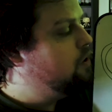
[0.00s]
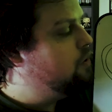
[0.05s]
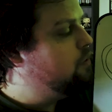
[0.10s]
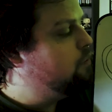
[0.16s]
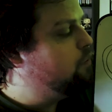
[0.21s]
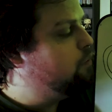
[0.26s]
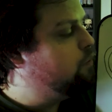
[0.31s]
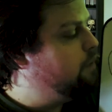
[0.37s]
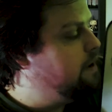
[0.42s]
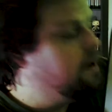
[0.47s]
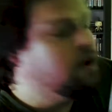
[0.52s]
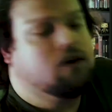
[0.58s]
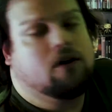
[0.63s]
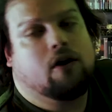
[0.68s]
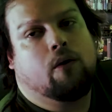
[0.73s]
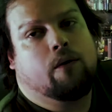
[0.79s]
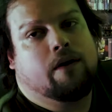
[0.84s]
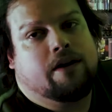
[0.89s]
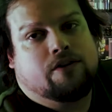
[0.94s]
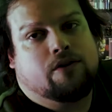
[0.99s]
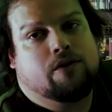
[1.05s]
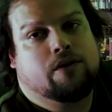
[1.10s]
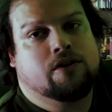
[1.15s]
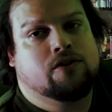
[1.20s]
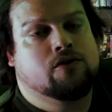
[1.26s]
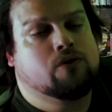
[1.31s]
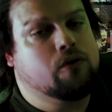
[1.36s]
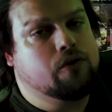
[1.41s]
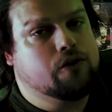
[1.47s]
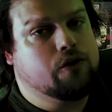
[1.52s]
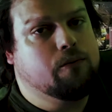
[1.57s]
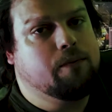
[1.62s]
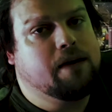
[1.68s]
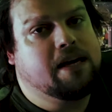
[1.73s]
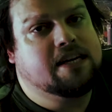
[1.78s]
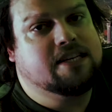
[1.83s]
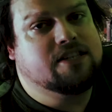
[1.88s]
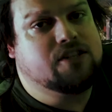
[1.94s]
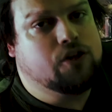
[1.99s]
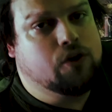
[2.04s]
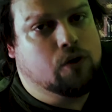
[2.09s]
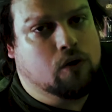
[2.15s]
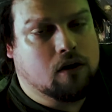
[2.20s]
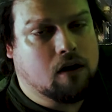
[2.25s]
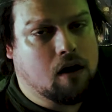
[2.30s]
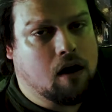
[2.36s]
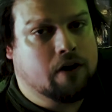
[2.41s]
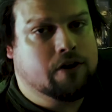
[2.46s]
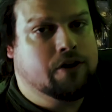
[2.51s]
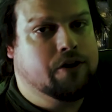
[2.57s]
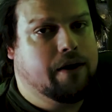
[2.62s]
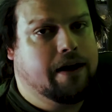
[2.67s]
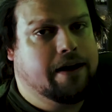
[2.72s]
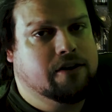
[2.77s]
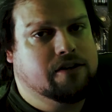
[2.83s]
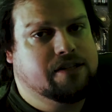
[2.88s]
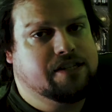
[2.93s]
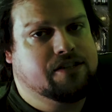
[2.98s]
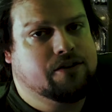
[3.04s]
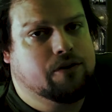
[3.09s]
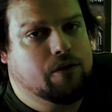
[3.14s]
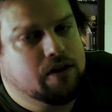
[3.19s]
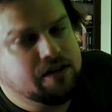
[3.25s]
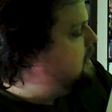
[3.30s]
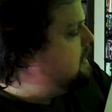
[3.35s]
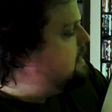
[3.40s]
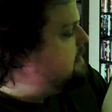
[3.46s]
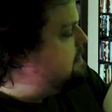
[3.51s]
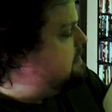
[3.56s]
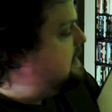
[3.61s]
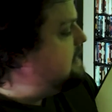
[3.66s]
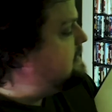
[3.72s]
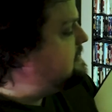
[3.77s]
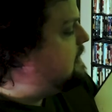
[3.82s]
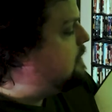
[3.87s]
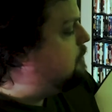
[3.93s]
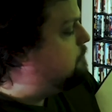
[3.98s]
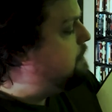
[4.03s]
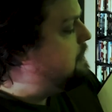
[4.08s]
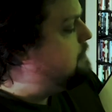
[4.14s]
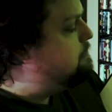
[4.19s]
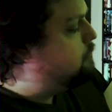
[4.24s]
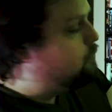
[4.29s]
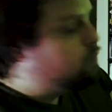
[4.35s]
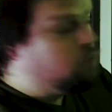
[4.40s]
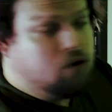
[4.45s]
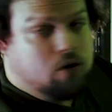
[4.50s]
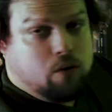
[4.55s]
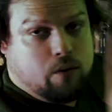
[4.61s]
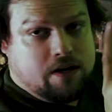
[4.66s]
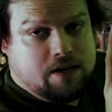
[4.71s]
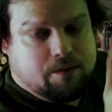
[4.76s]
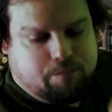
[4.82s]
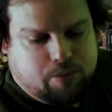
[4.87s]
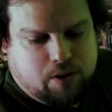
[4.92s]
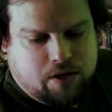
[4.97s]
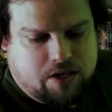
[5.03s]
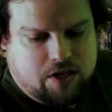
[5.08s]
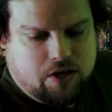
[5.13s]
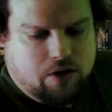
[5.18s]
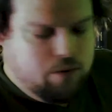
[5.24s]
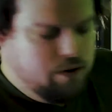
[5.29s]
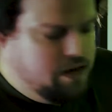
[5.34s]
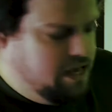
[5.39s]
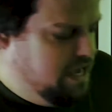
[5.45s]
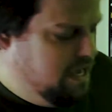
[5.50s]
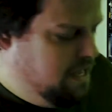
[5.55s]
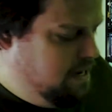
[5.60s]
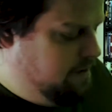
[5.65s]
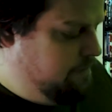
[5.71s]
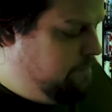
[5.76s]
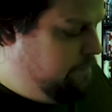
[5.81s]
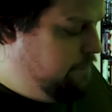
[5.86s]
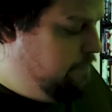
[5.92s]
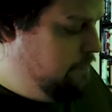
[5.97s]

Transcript: we're going to control you because you're our new energy source. They tell people, we're going to put you in